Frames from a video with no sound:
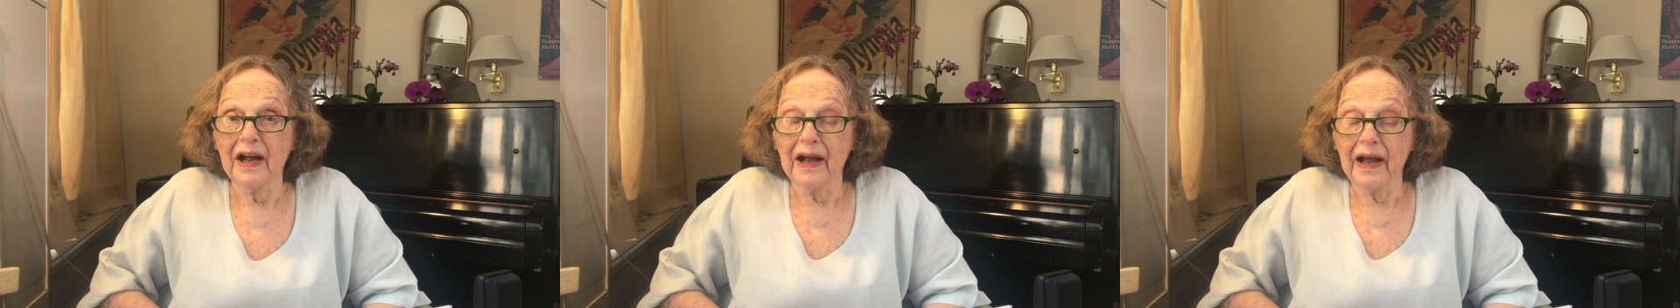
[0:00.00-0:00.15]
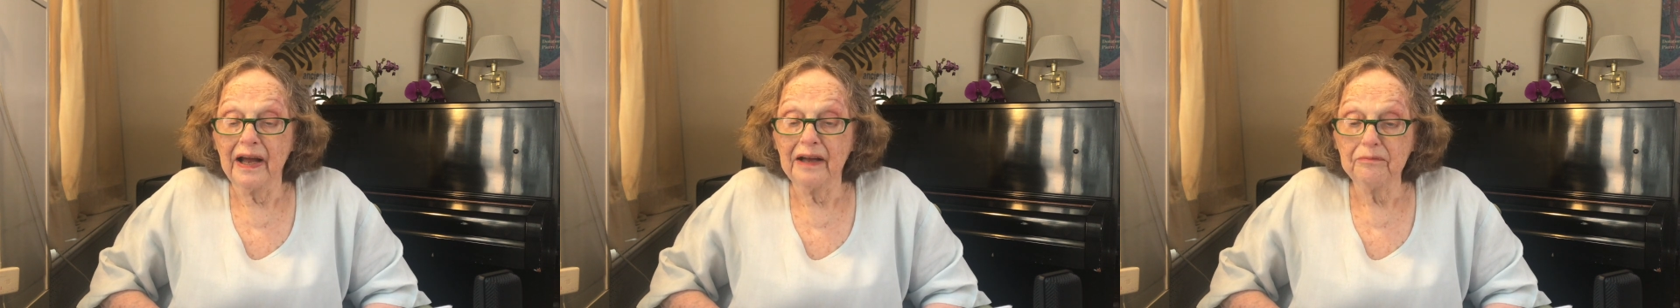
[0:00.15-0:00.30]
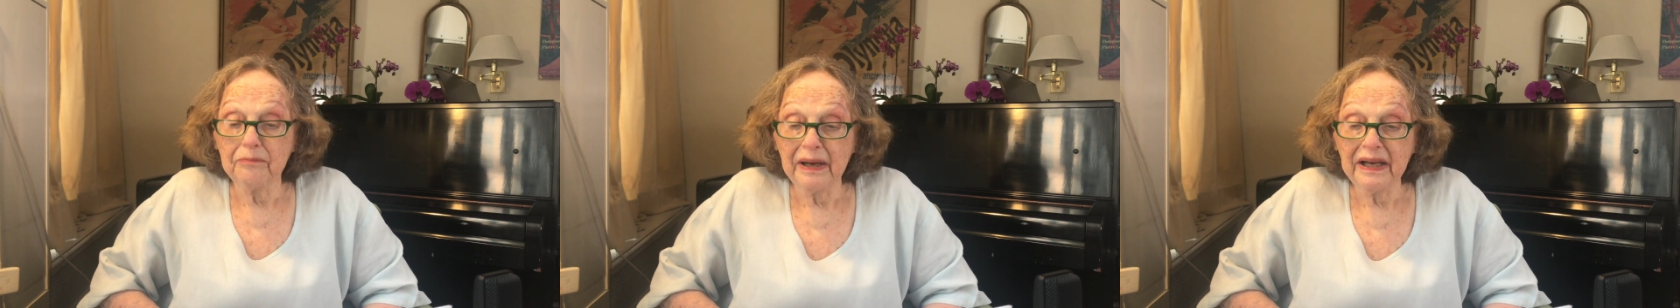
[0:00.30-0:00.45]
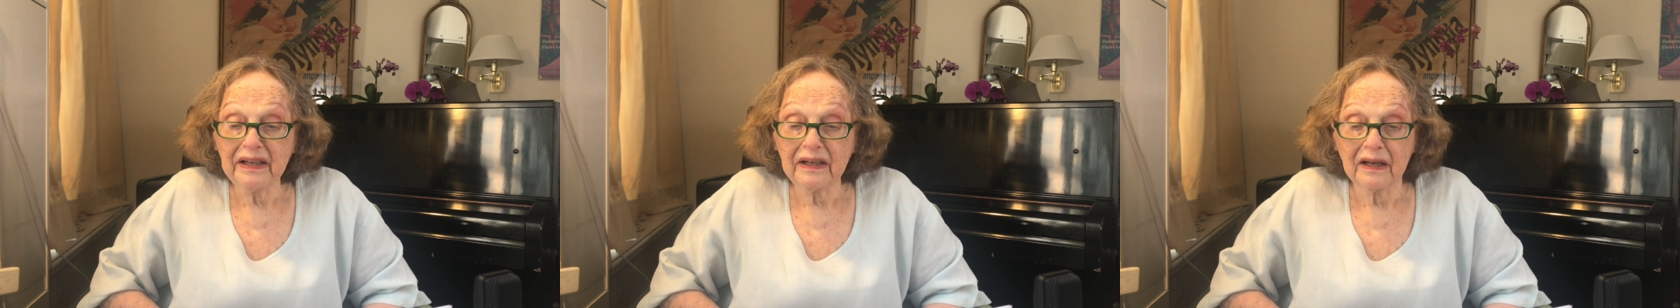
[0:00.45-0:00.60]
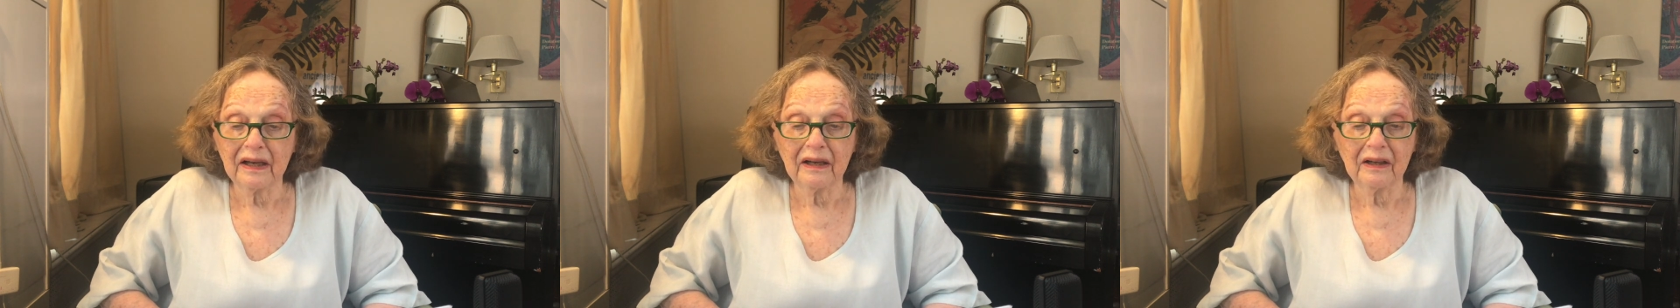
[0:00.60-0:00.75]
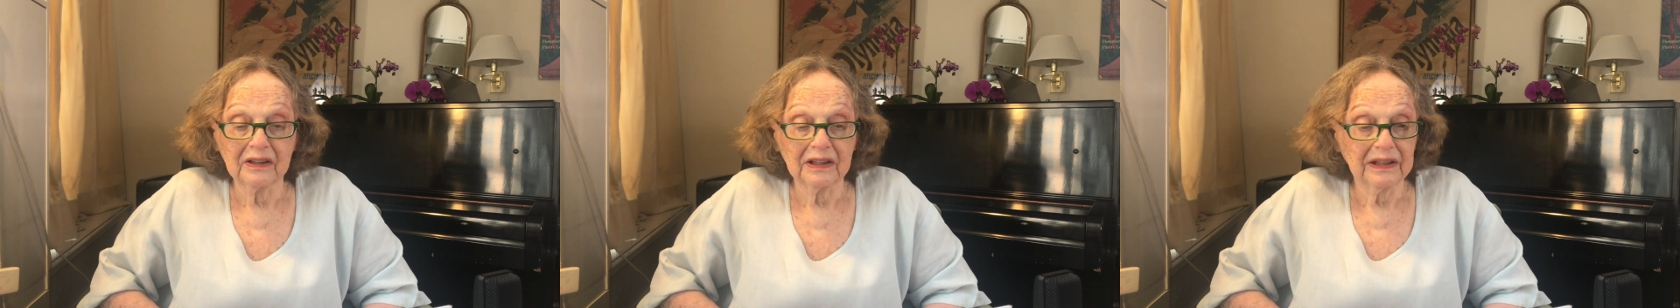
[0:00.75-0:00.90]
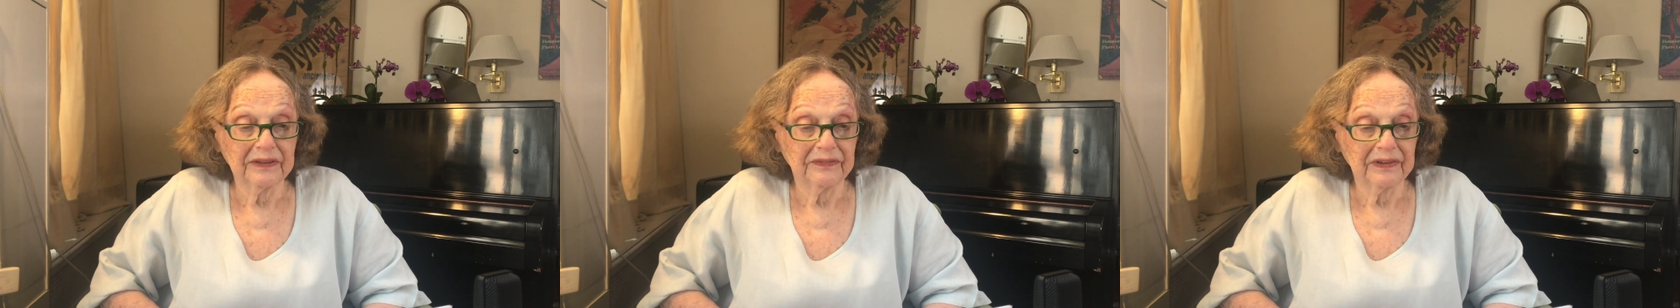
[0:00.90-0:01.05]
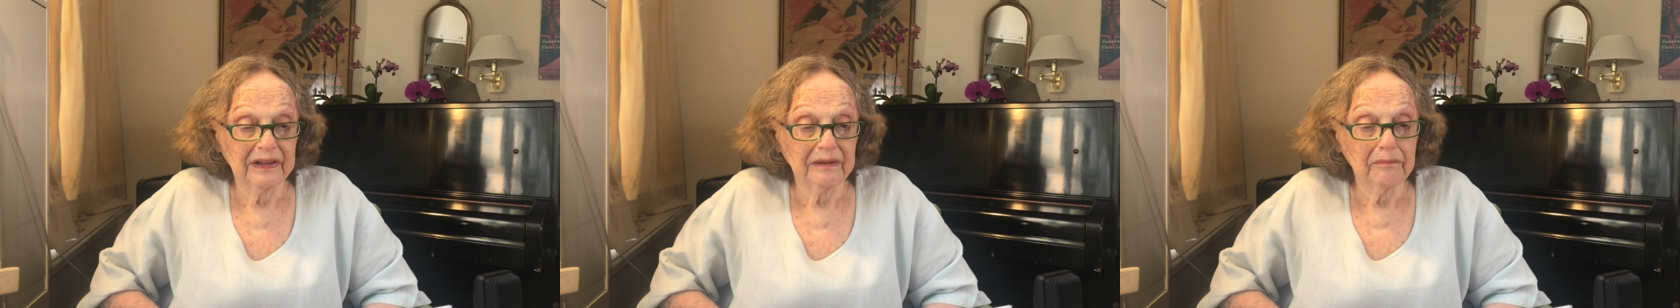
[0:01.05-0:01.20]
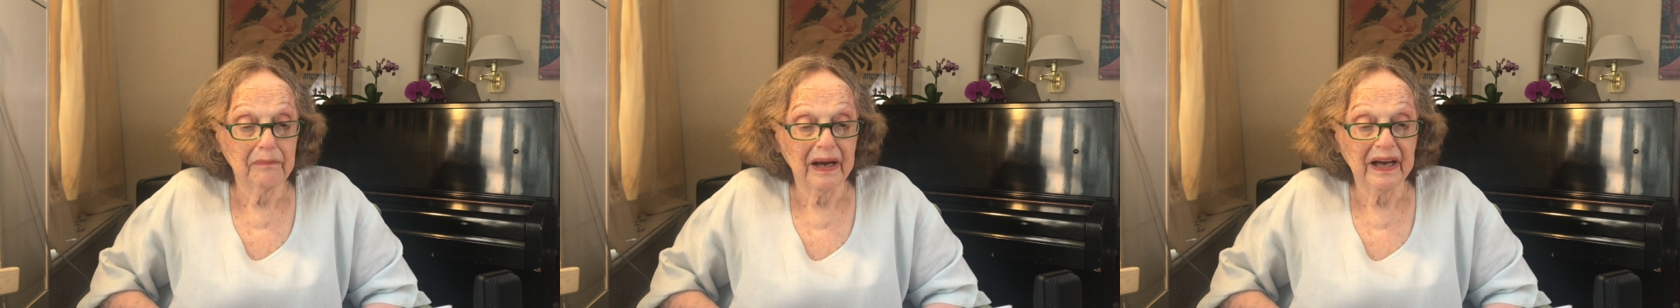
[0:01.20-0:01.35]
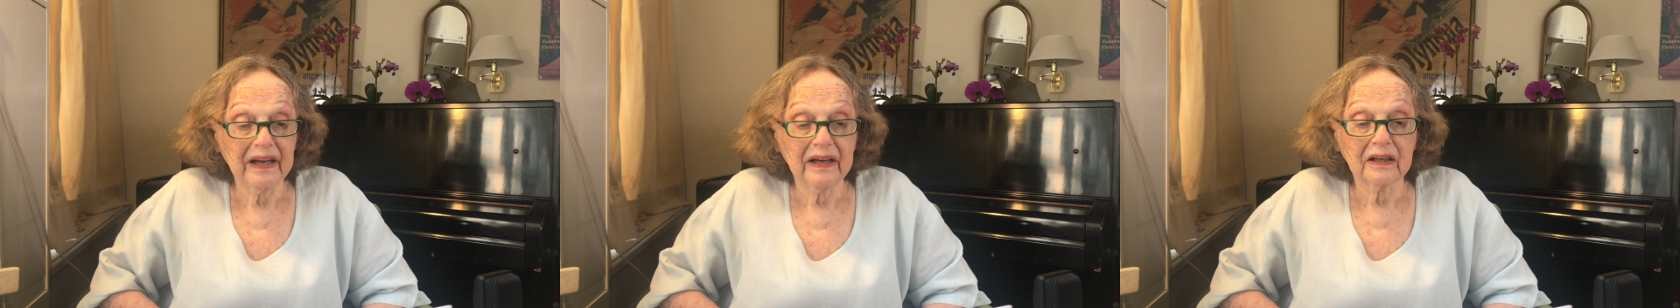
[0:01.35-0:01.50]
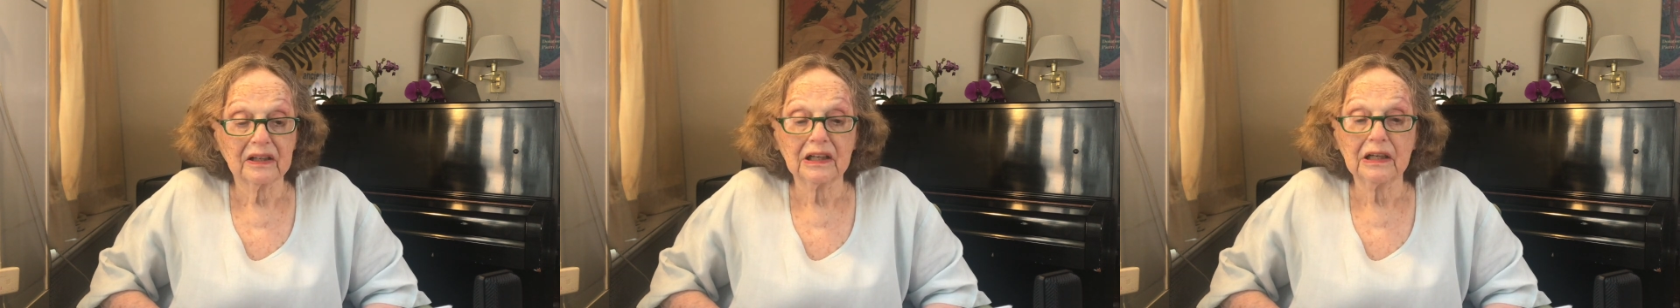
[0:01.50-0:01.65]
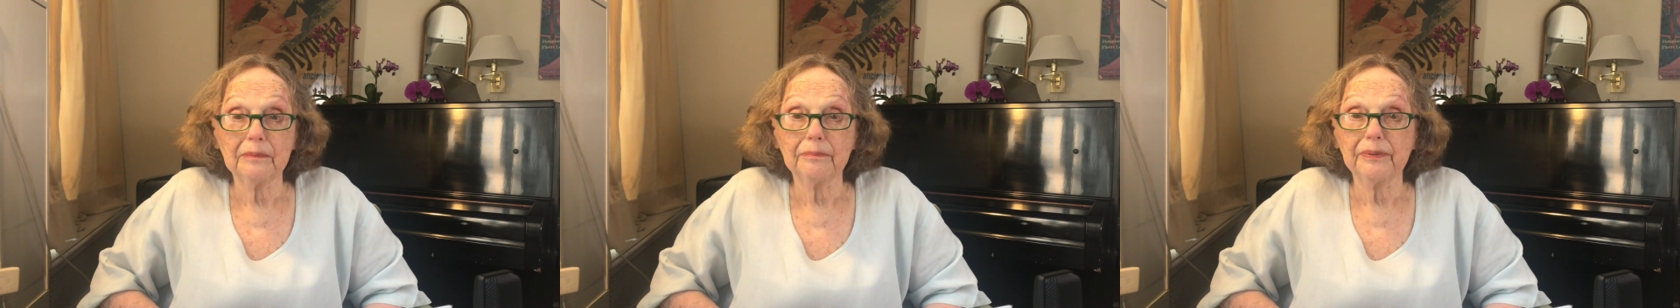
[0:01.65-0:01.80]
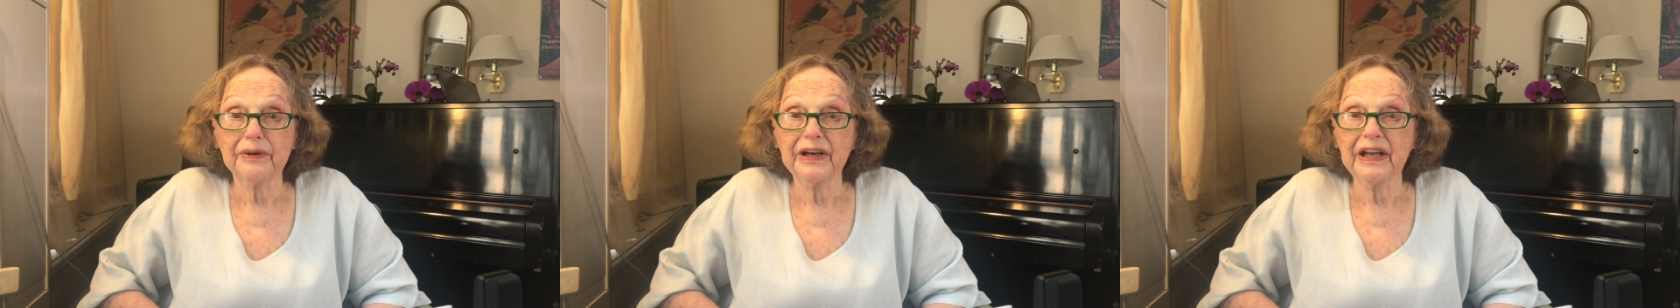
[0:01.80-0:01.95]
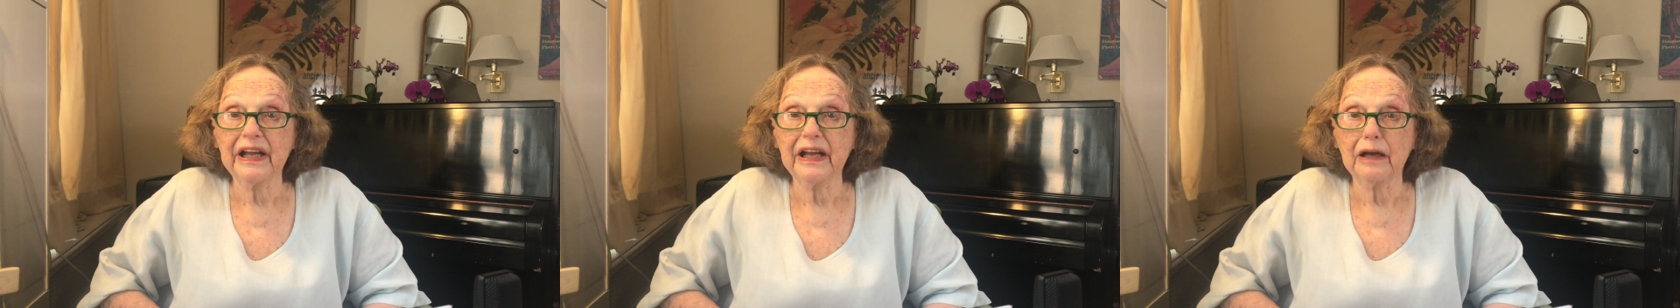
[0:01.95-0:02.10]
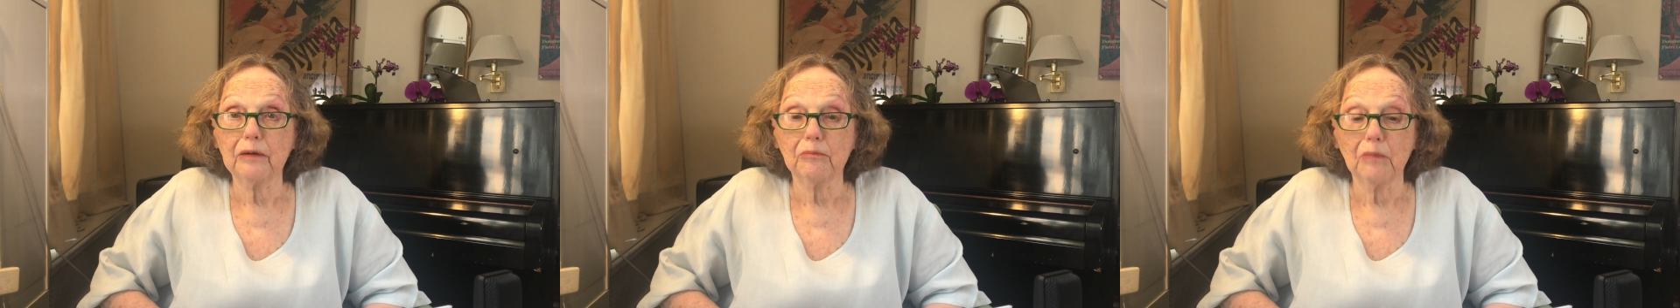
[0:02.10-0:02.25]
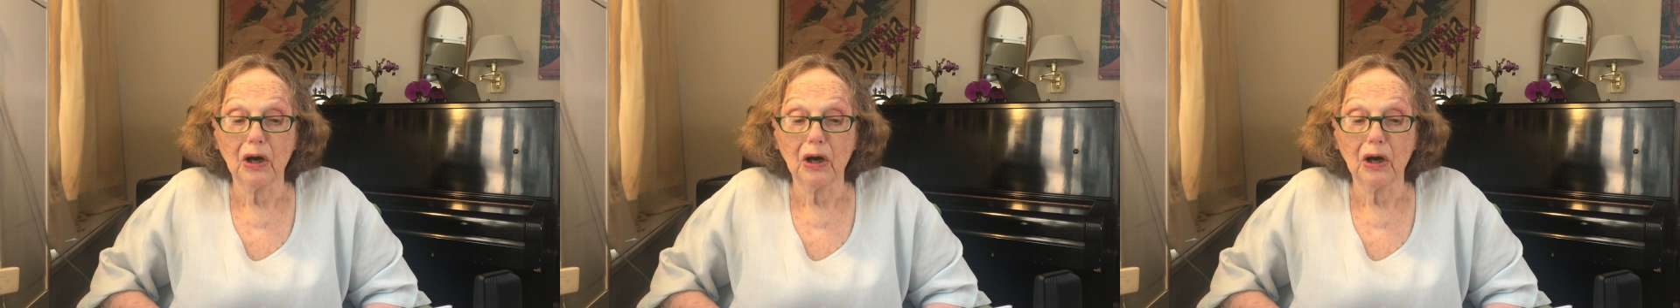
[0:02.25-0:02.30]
and making a living by accompanying